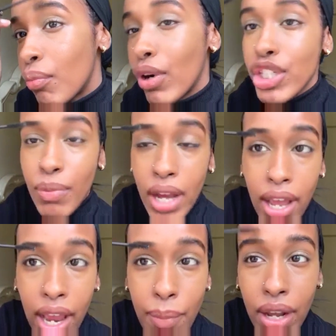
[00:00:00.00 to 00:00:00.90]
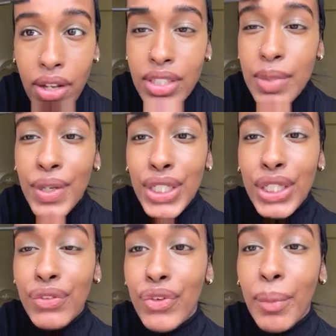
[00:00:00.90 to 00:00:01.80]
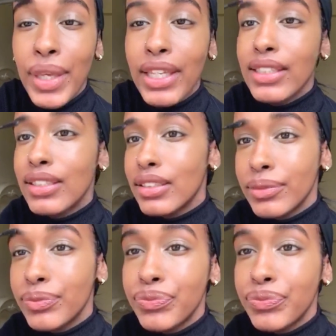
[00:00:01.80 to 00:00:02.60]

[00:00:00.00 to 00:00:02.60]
brush my eyebrows, especially the front bits